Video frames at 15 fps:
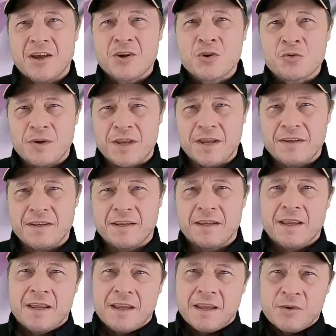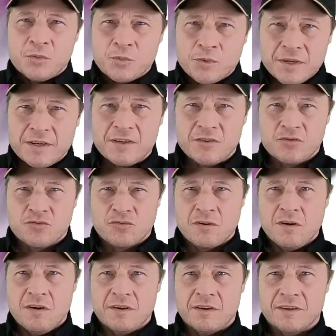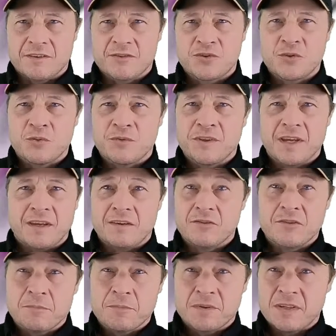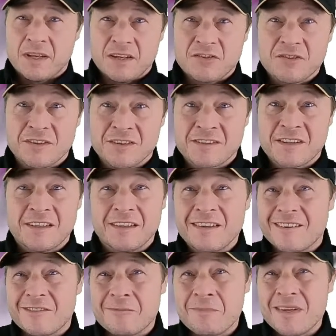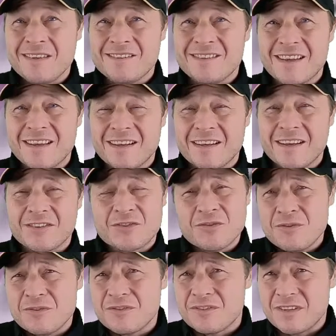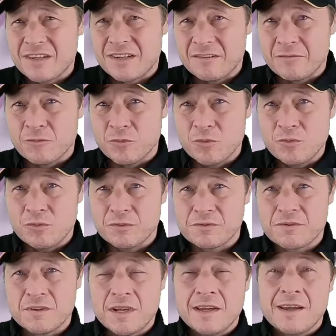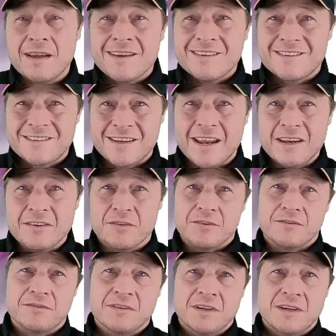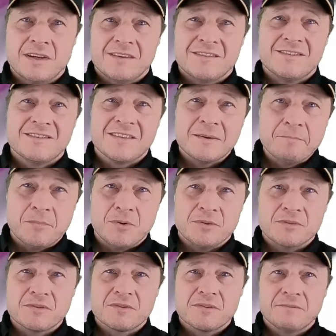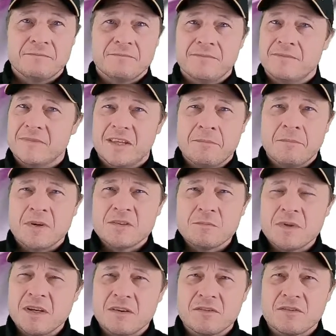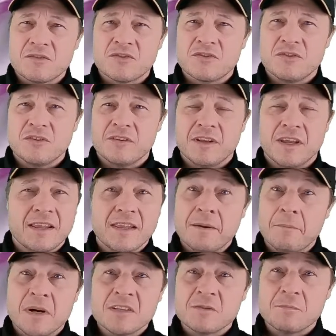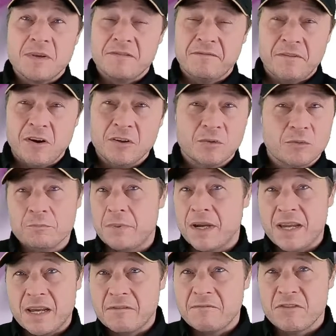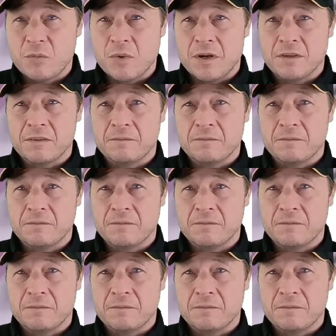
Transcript: Creating and reading drawings so that interpretation is clear means that a certain set of rules, standards, symbols, they must be understood and they must be followed by everyone.